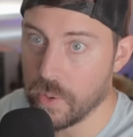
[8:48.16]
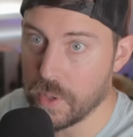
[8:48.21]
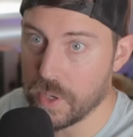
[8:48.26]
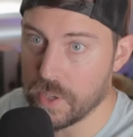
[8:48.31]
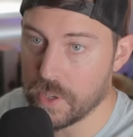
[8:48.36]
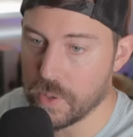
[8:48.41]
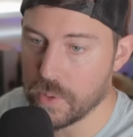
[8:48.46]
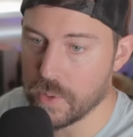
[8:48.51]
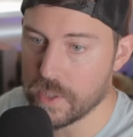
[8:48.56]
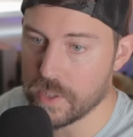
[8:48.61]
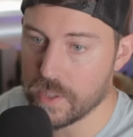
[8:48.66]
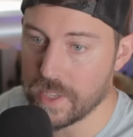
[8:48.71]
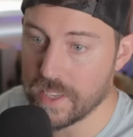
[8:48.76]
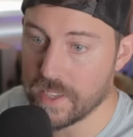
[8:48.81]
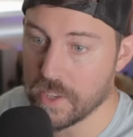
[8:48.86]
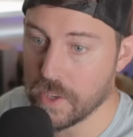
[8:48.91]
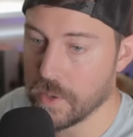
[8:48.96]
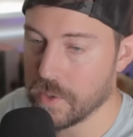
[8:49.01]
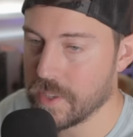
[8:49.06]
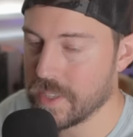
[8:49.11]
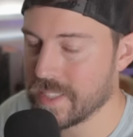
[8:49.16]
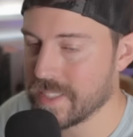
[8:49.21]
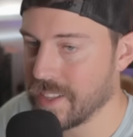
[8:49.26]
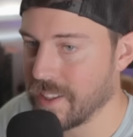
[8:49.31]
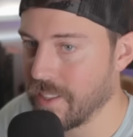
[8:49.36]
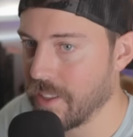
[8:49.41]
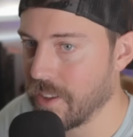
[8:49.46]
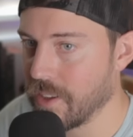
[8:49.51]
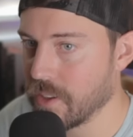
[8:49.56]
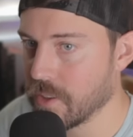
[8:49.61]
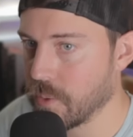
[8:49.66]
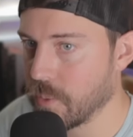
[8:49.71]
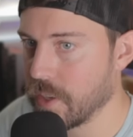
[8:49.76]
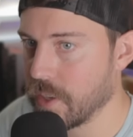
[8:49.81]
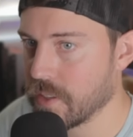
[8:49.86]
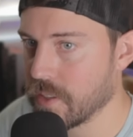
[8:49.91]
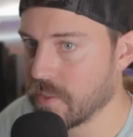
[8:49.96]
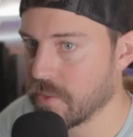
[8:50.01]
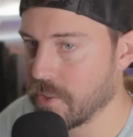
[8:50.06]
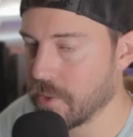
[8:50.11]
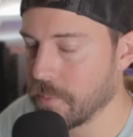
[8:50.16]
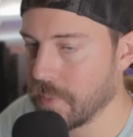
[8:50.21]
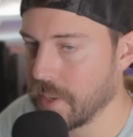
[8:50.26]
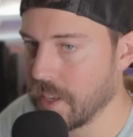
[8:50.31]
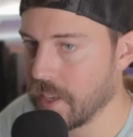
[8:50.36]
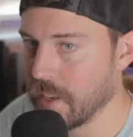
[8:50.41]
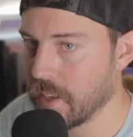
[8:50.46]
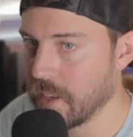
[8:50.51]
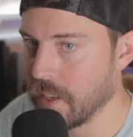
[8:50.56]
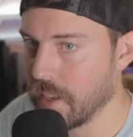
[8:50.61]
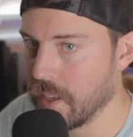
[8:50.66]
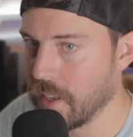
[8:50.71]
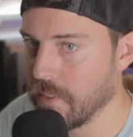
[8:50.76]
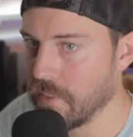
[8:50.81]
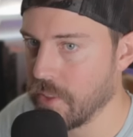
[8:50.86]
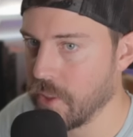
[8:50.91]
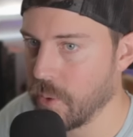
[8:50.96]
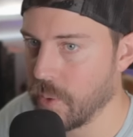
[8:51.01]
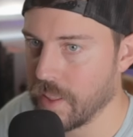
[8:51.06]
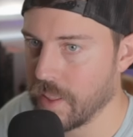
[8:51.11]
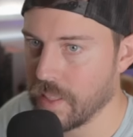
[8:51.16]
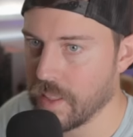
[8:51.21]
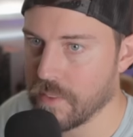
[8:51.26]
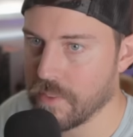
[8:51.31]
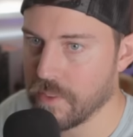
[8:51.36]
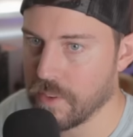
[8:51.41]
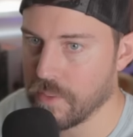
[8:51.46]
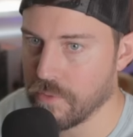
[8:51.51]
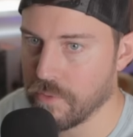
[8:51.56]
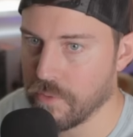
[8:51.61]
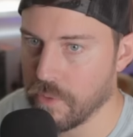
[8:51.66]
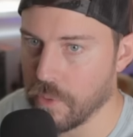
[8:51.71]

going to it. Daytona is a long ways from me, even though I live in